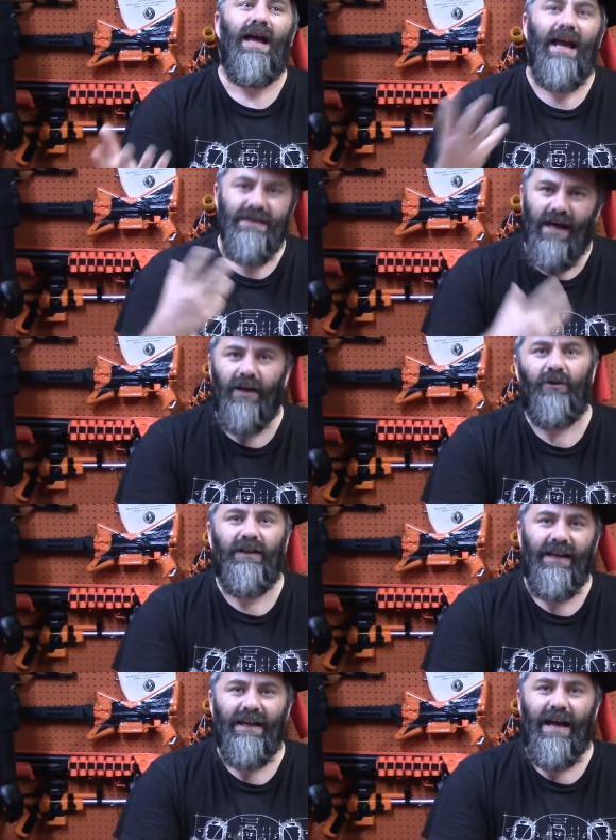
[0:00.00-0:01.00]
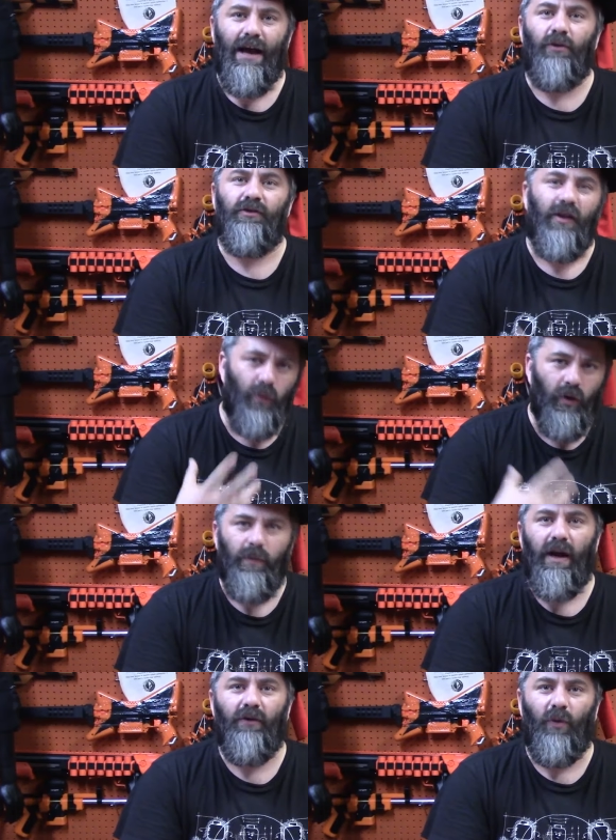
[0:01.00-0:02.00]
entirely in house. They weren't
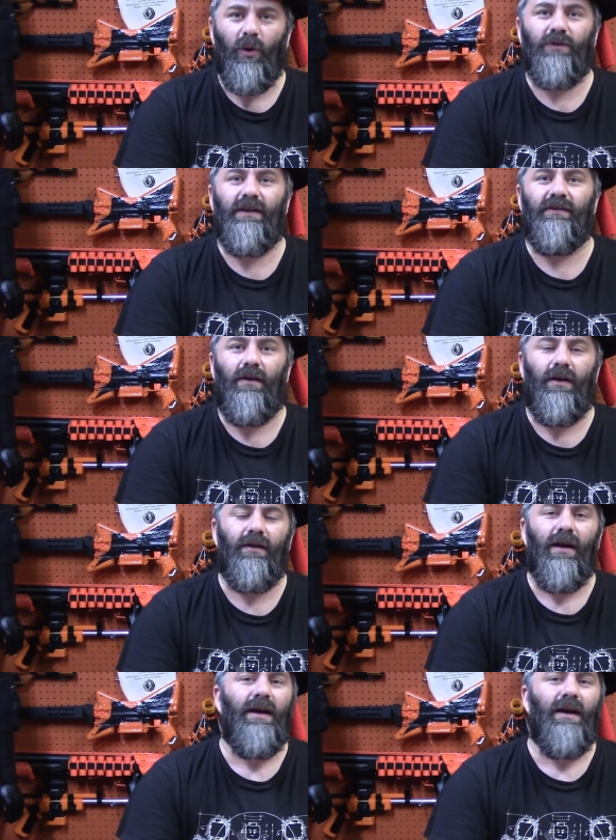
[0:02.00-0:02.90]
paying royalties on it.